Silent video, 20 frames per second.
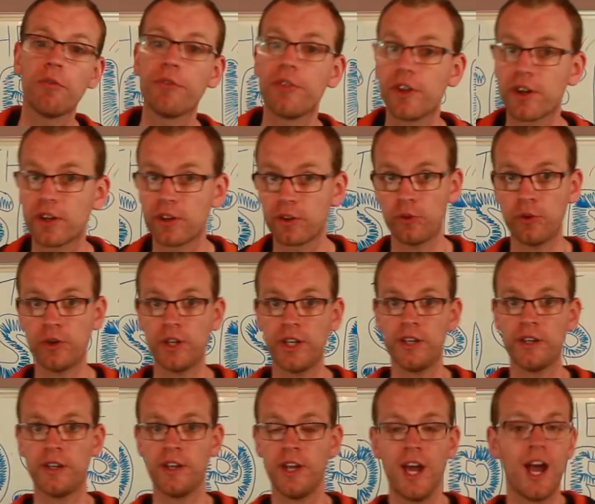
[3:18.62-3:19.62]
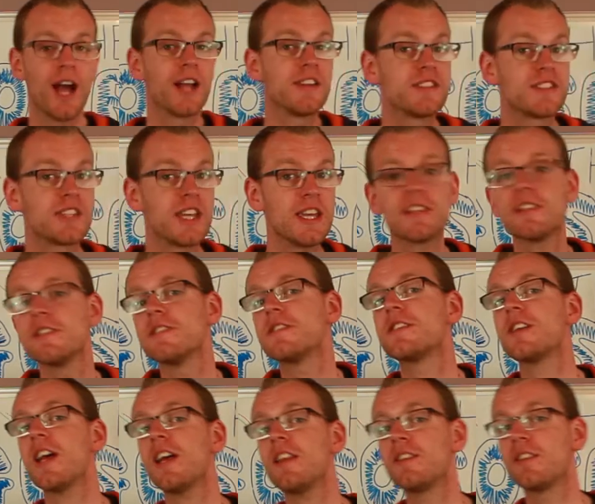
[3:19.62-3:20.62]
of their glory. And Satan
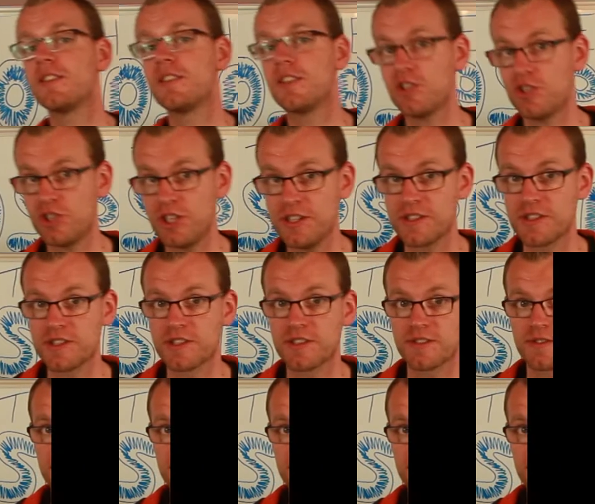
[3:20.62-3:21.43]
said to Jesus,